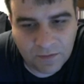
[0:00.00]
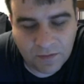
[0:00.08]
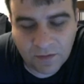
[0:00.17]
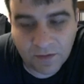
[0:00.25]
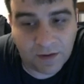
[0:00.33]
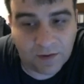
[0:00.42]

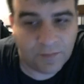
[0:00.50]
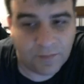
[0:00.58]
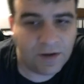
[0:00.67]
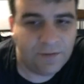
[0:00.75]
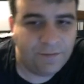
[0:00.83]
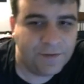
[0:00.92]
Okay, never
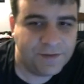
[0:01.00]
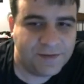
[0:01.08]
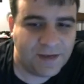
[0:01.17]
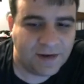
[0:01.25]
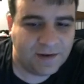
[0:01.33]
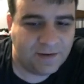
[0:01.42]
mind. For a
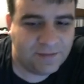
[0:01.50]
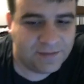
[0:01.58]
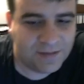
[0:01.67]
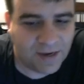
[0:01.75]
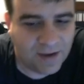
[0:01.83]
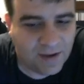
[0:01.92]
second, I was
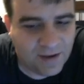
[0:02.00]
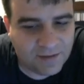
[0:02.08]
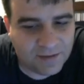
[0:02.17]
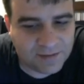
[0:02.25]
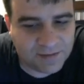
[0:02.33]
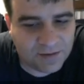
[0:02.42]
like,
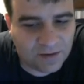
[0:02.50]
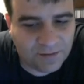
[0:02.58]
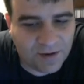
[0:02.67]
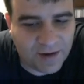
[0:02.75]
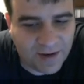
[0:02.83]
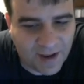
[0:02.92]
this is
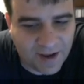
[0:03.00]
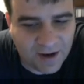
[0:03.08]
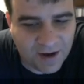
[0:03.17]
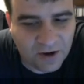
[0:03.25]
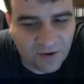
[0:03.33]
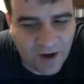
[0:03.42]
already
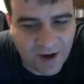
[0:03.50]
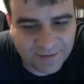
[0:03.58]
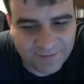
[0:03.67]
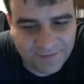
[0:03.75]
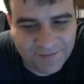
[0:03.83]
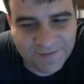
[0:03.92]

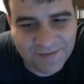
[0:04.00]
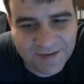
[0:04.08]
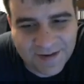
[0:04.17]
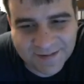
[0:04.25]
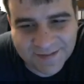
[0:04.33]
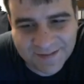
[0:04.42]
incorrect
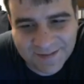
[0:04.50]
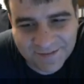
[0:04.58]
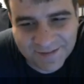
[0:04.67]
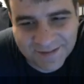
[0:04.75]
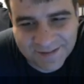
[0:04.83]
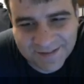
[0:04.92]
because he
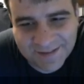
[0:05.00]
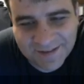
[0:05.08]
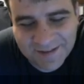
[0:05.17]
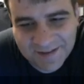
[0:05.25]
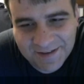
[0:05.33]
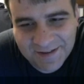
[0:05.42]
was
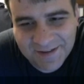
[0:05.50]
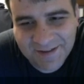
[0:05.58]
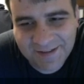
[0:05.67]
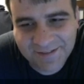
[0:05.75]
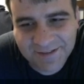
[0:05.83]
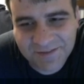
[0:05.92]

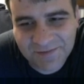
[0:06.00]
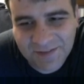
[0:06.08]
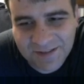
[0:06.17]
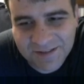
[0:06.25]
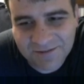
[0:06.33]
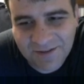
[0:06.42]

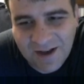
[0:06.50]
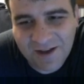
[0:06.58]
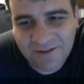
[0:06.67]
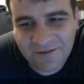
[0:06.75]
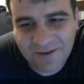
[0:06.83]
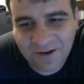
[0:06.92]

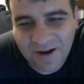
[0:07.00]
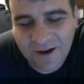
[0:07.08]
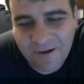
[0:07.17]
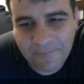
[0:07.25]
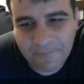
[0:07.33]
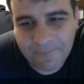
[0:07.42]
+5.
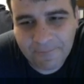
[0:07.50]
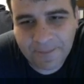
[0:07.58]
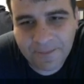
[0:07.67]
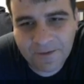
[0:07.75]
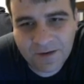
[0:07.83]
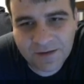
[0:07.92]
Okay.
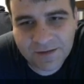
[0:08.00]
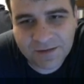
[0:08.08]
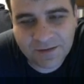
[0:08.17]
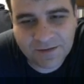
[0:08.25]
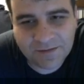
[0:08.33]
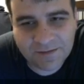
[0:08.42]

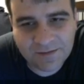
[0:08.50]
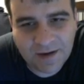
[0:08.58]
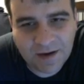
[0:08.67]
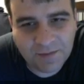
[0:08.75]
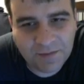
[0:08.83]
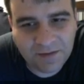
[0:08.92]
So,
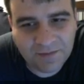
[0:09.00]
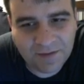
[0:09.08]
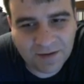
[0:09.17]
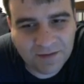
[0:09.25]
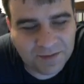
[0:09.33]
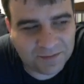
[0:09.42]
I mean, I
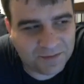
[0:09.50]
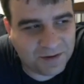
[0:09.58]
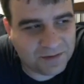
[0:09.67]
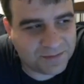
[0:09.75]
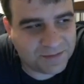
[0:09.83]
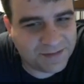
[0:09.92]
could be
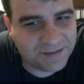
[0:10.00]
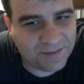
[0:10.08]
wrong, but this